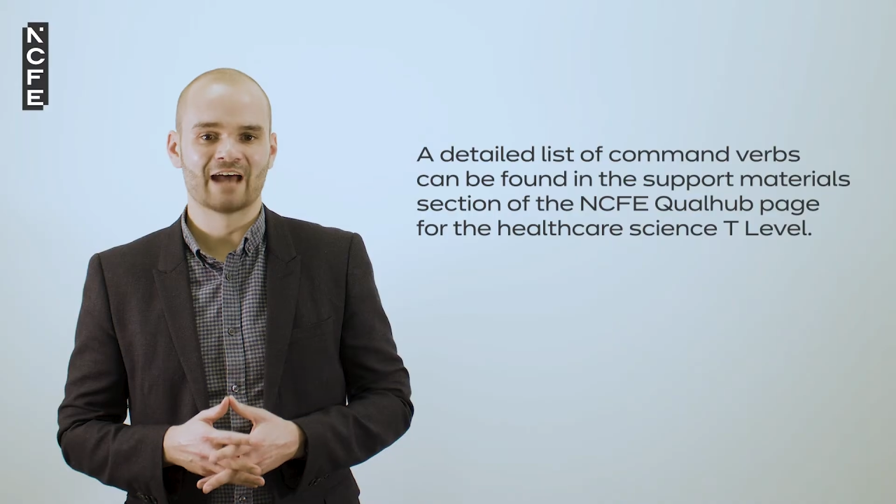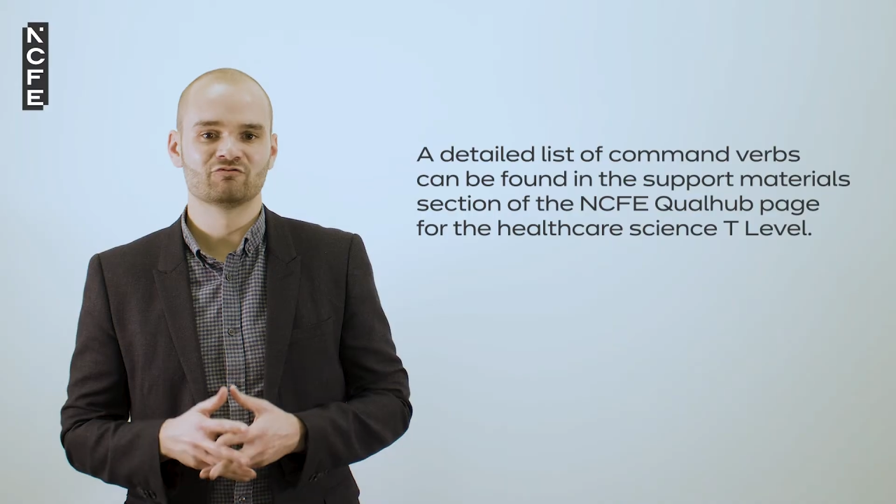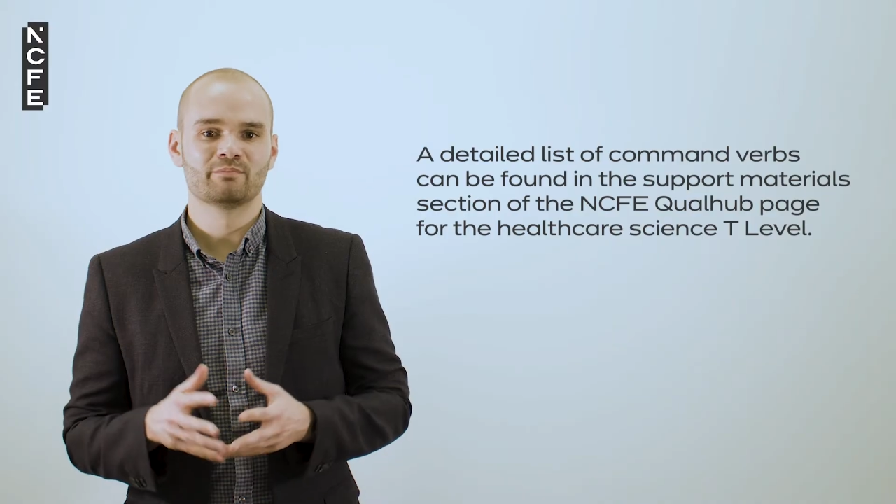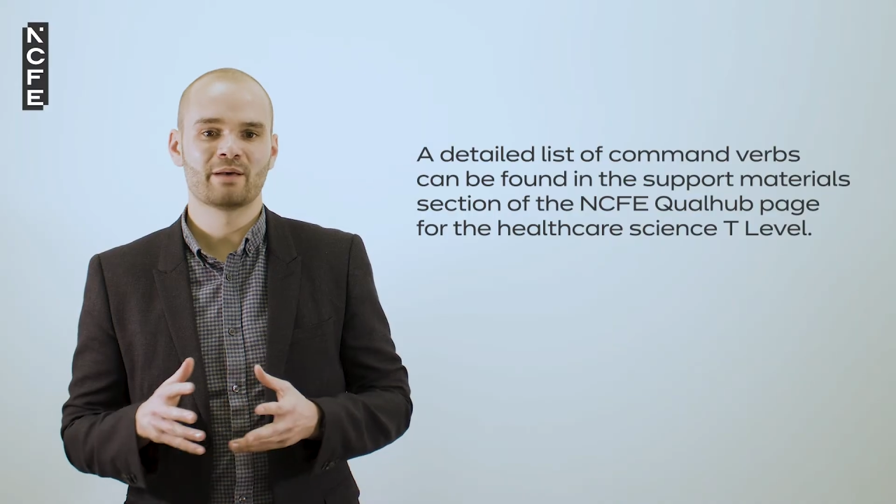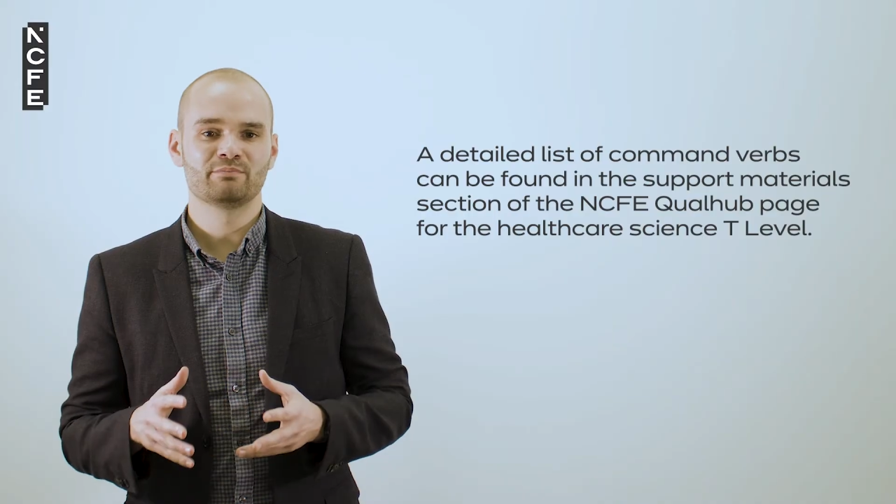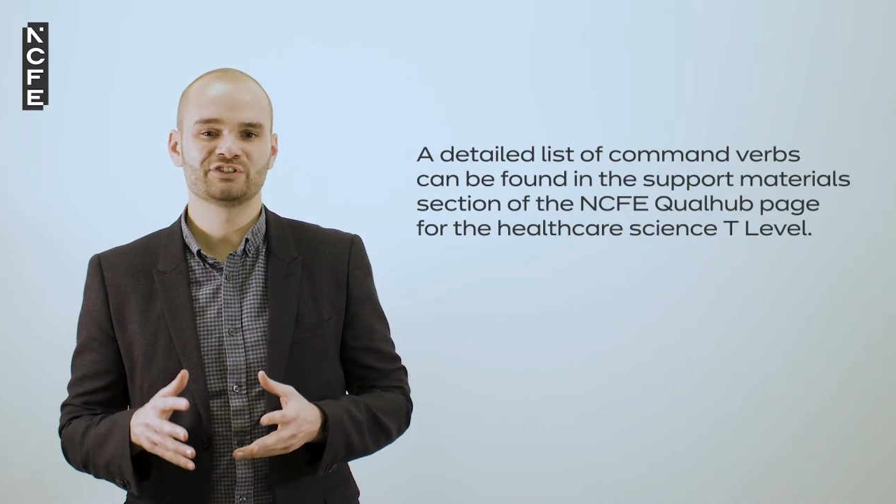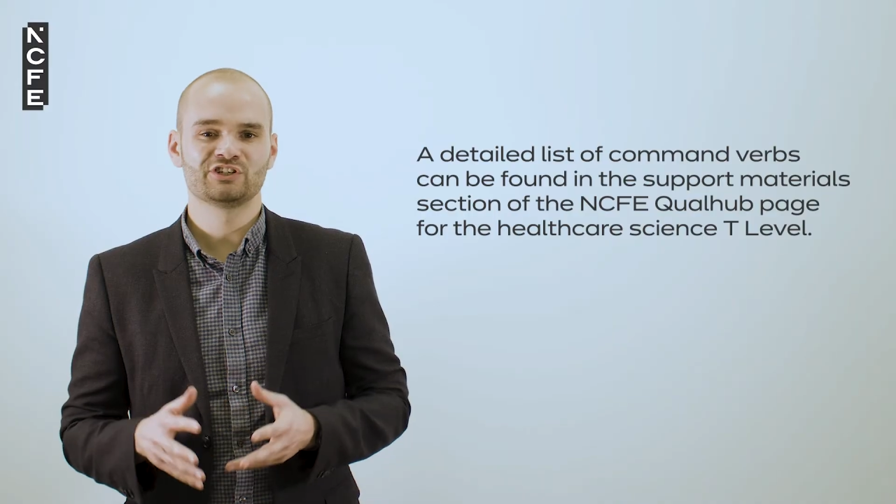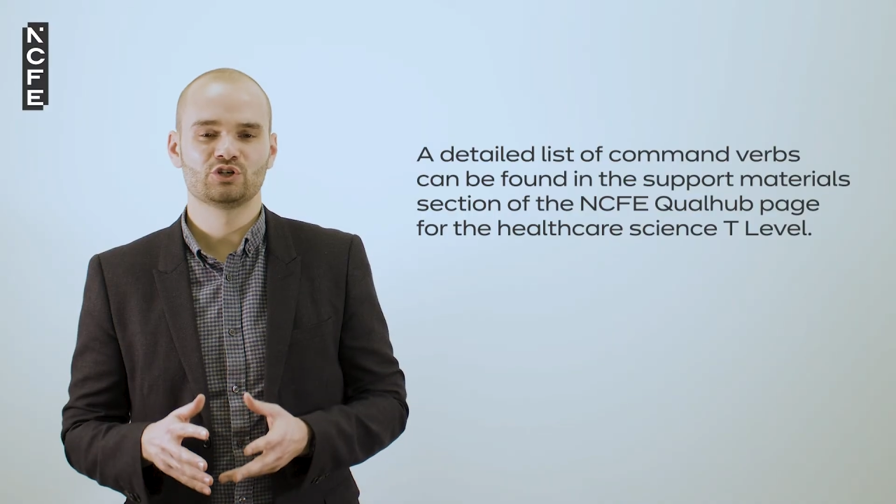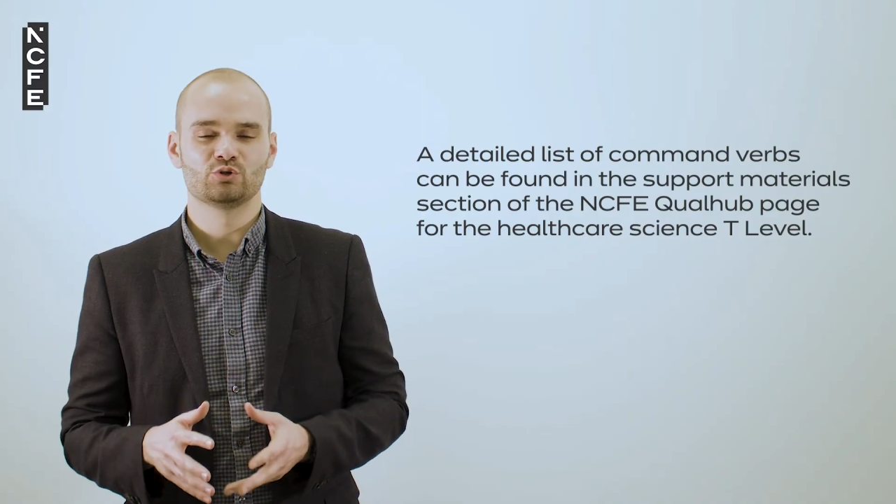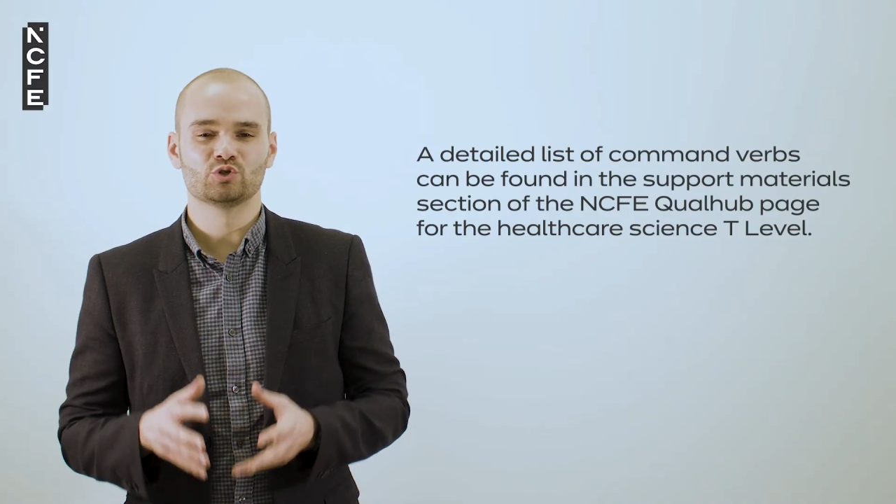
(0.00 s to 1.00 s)
and remember to
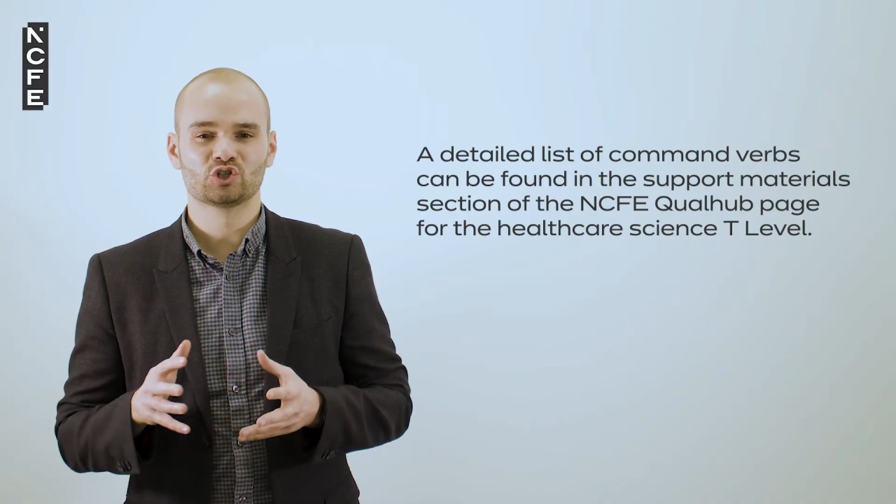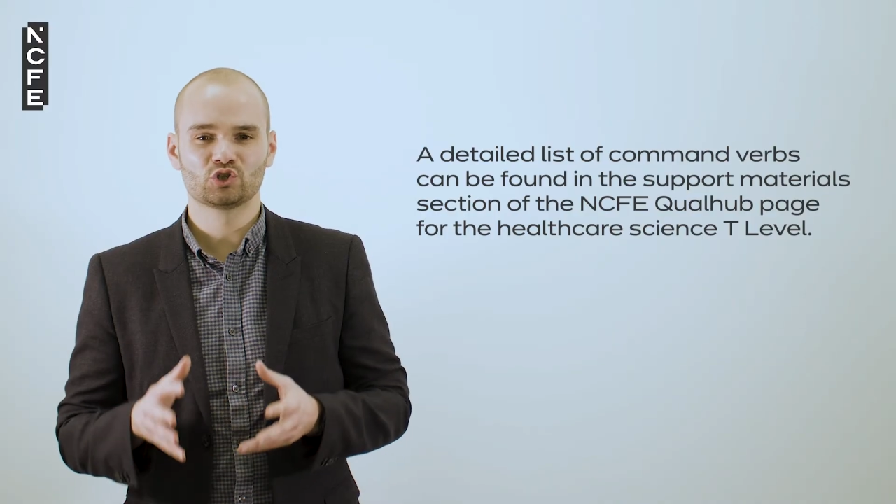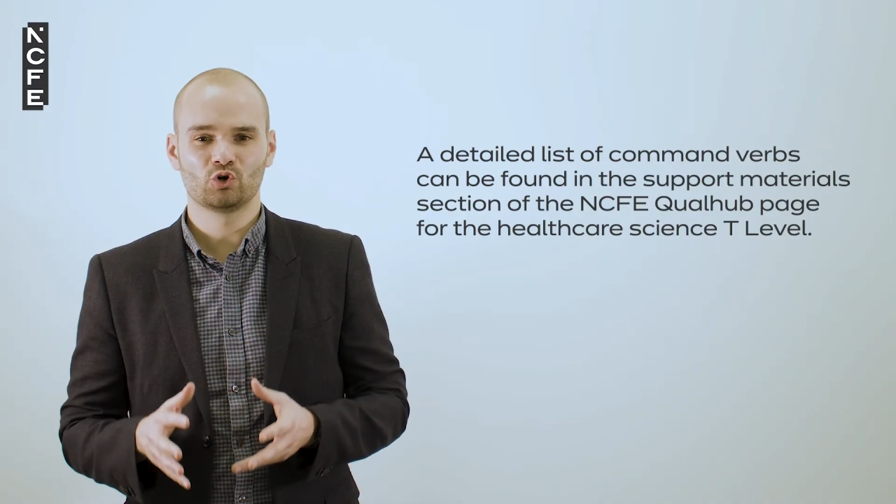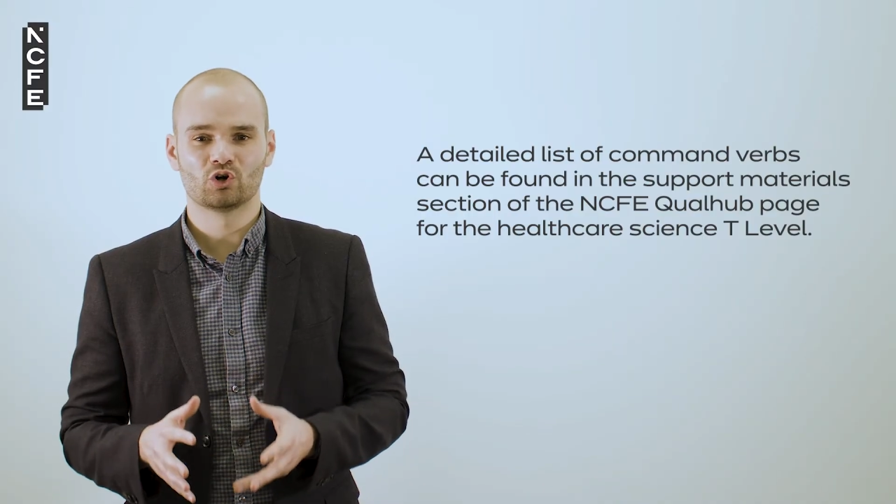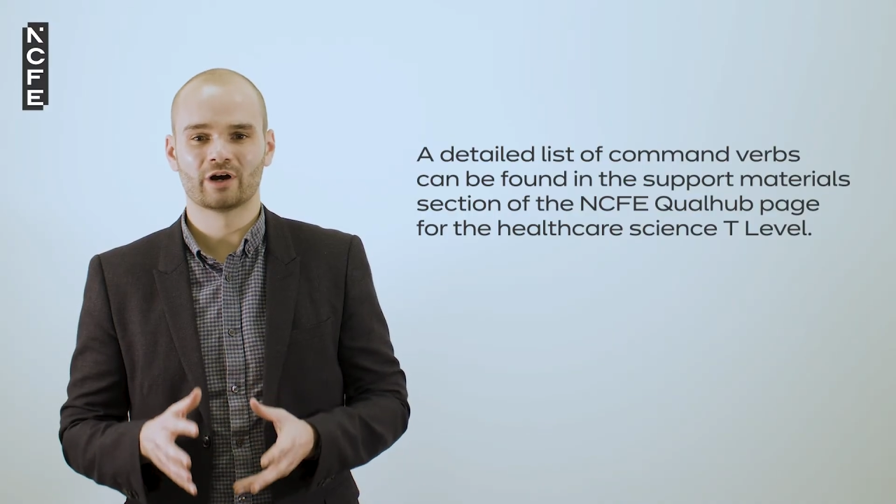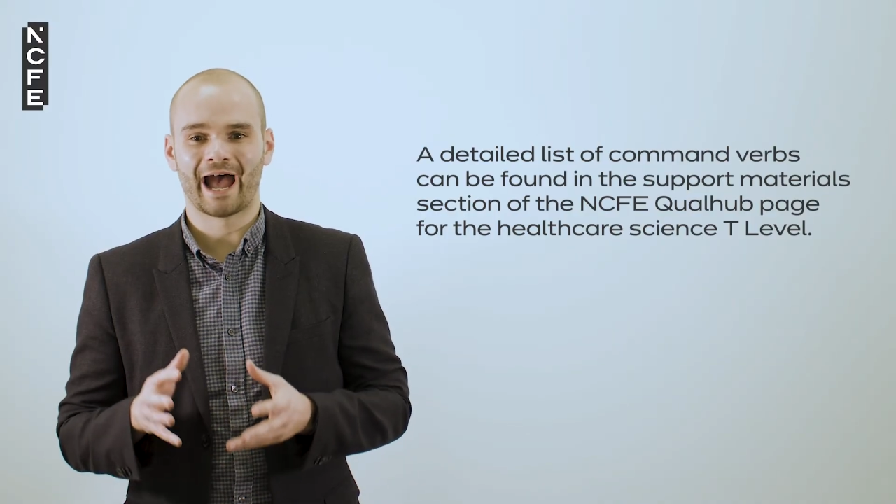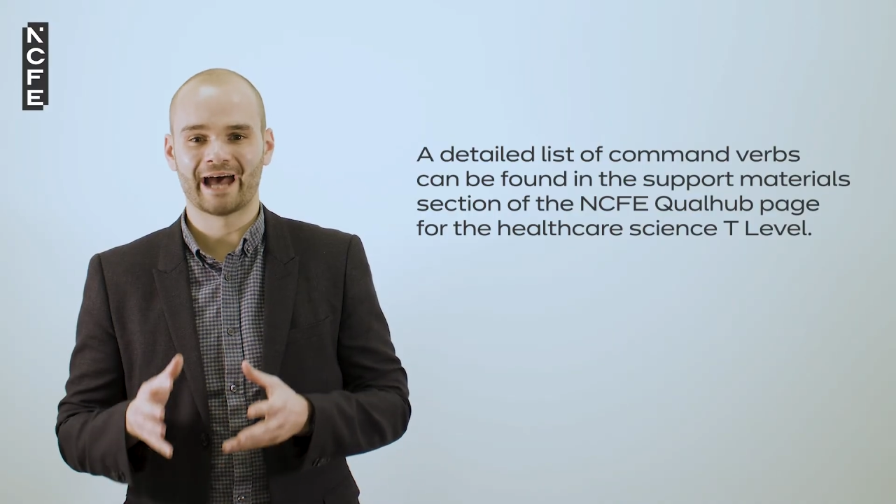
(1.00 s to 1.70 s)
use short